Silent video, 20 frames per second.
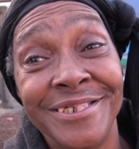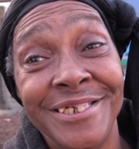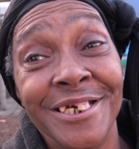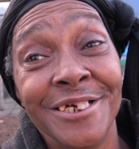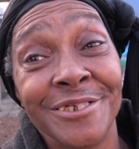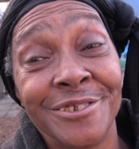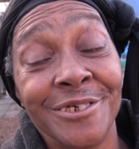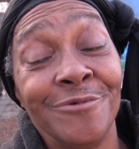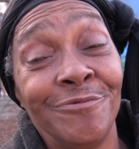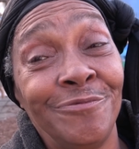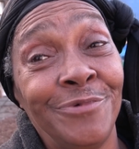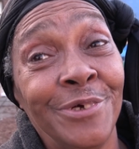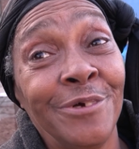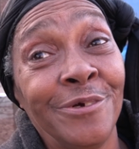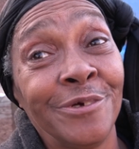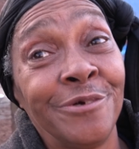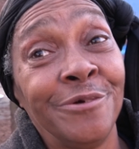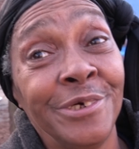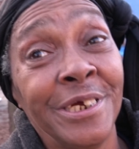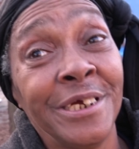It tells a
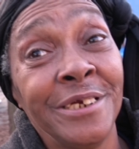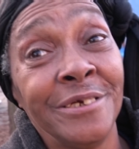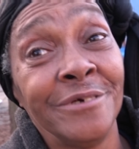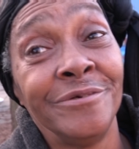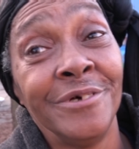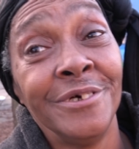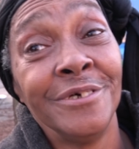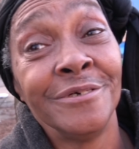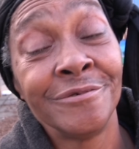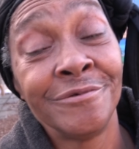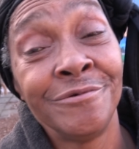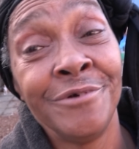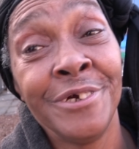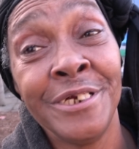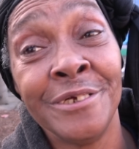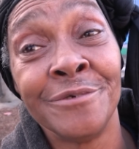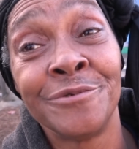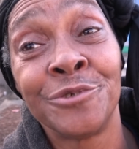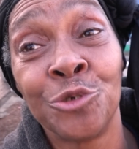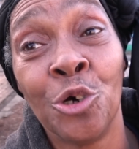very
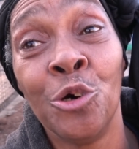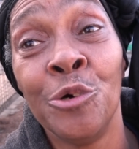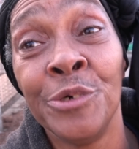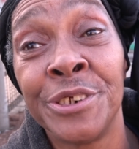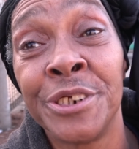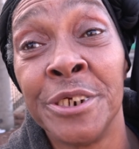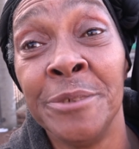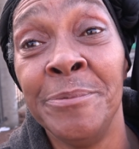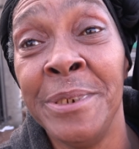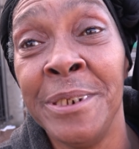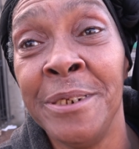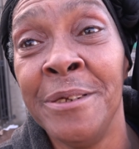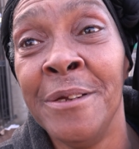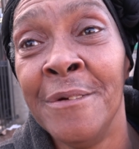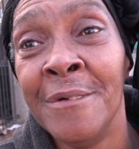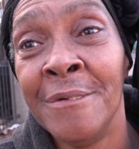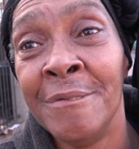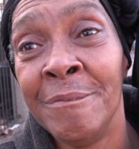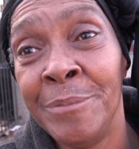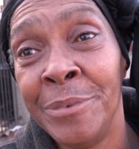creative story to me
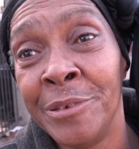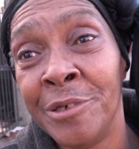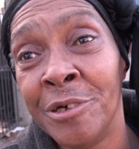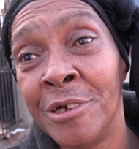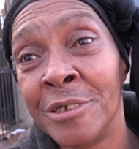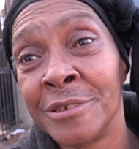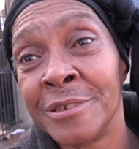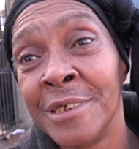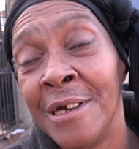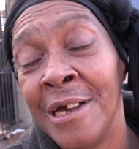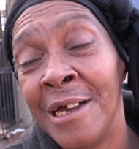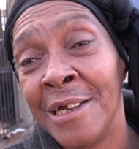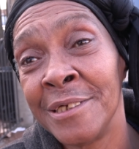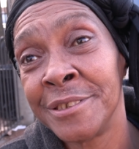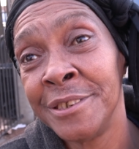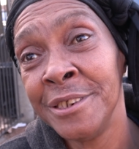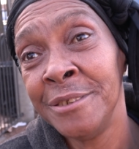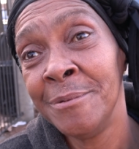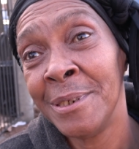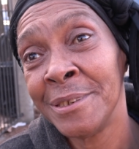because I
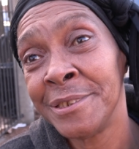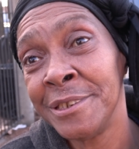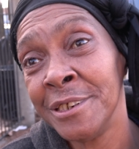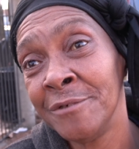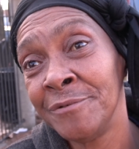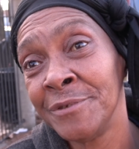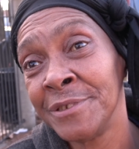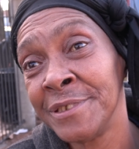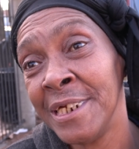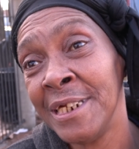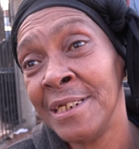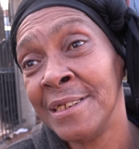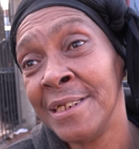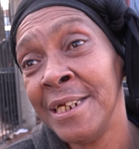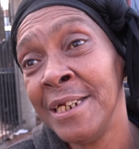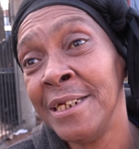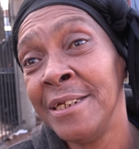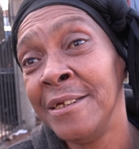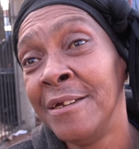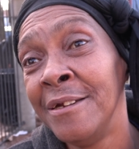see myself as that
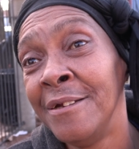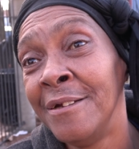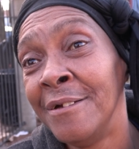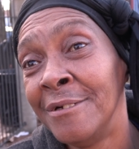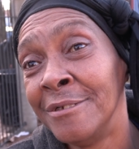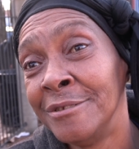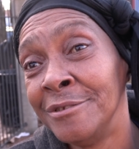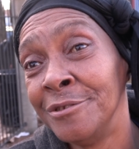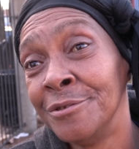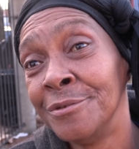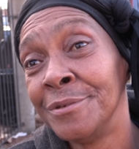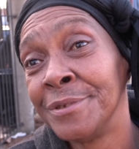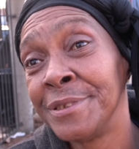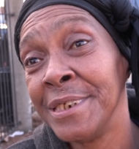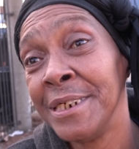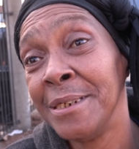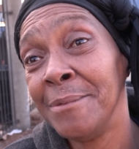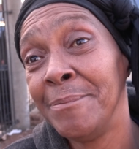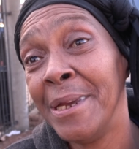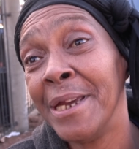lady. You know what I'm
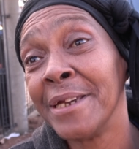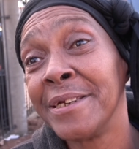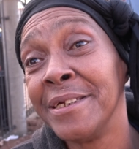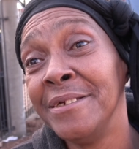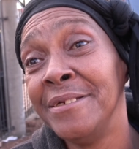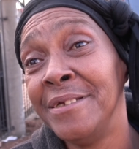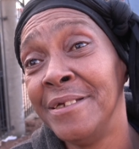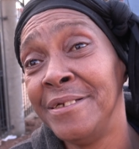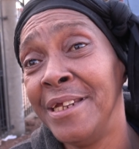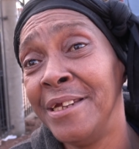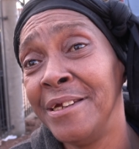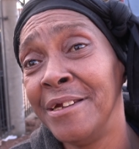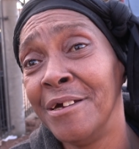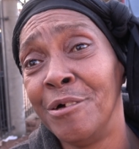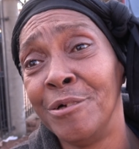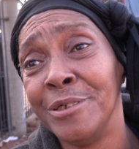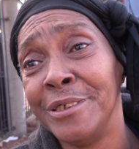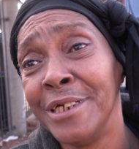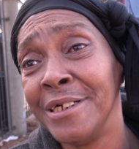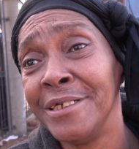saying, back in the day,
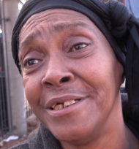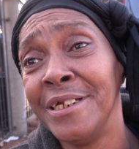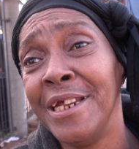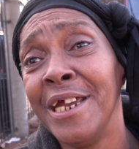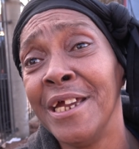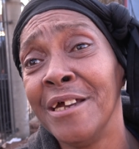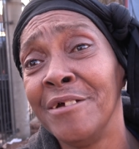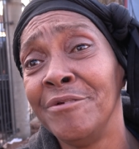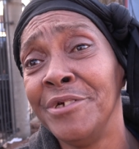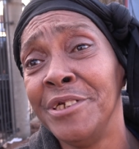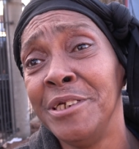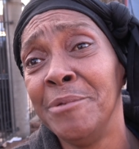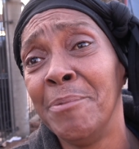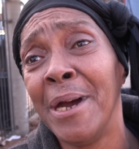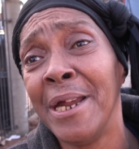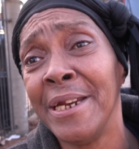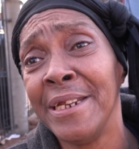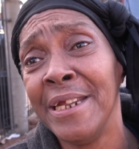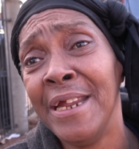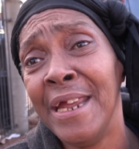only I didn't have
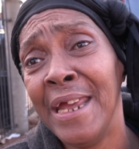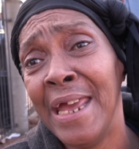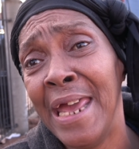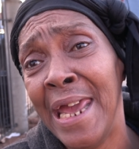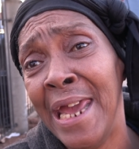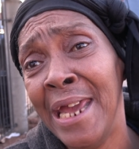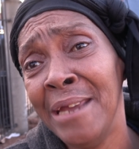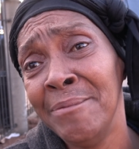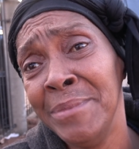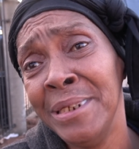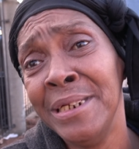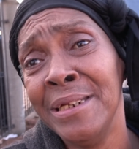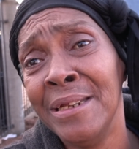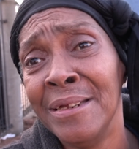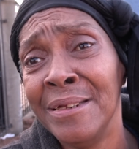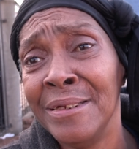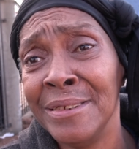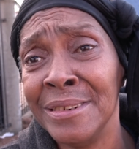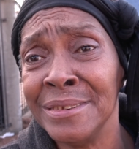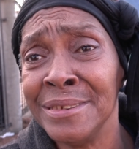anybody at me
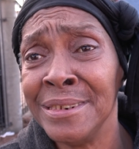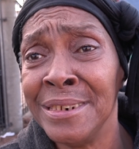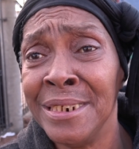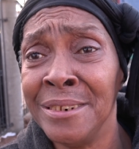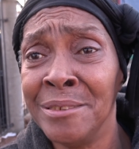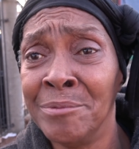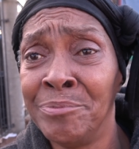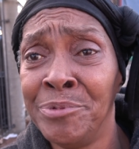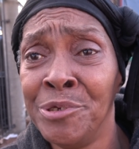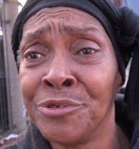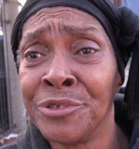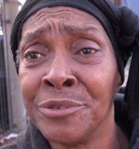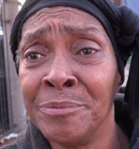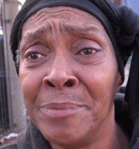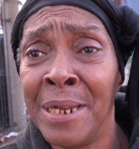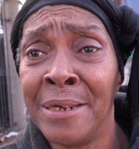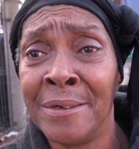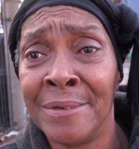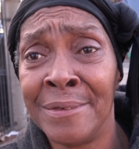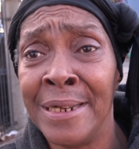in an abusive
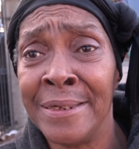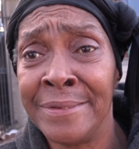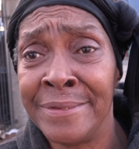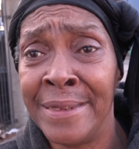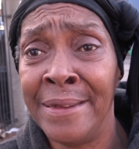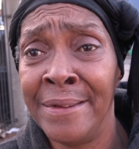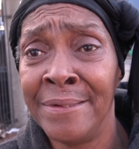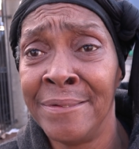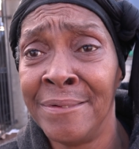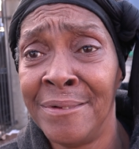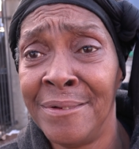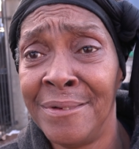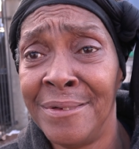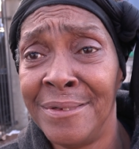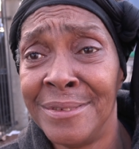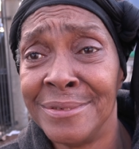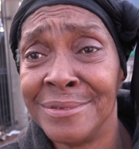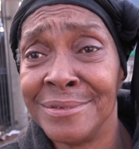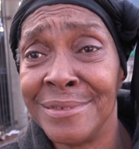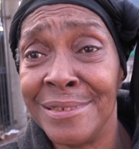manner like that.
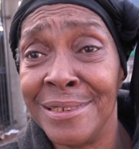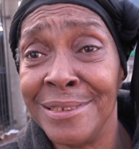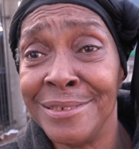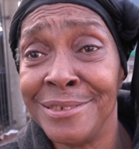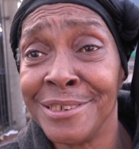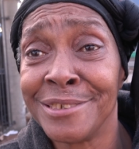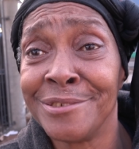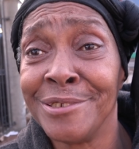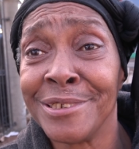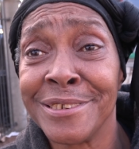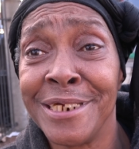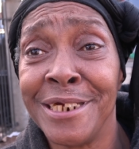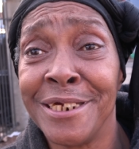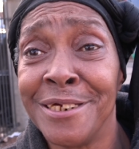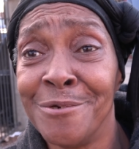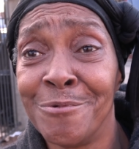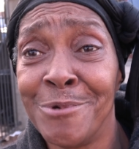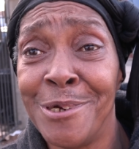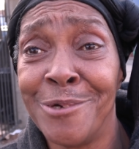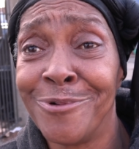I just could take
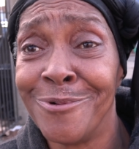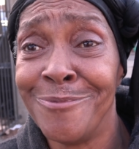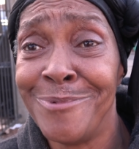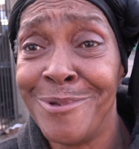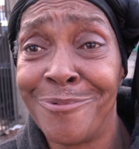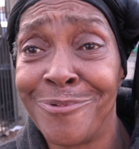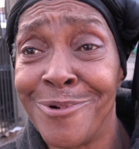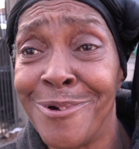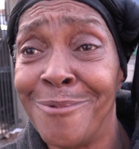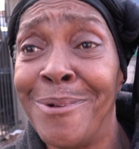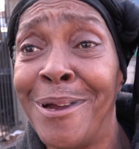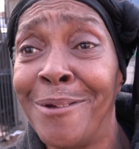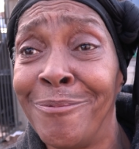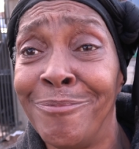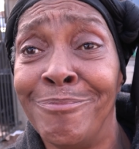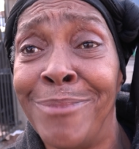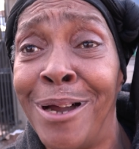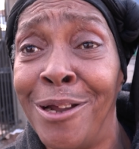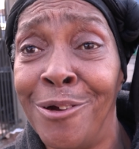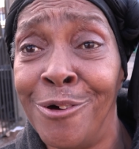it away from me from
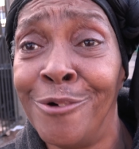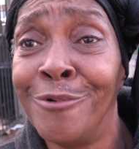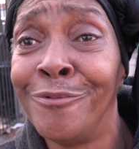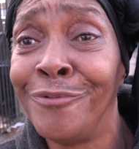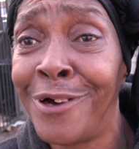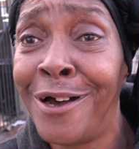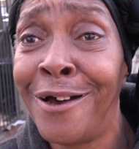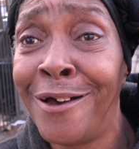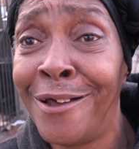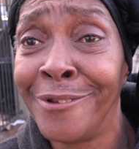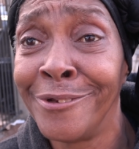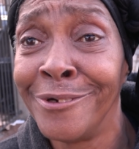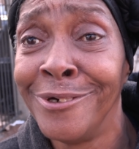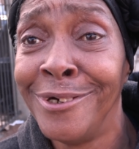my own father,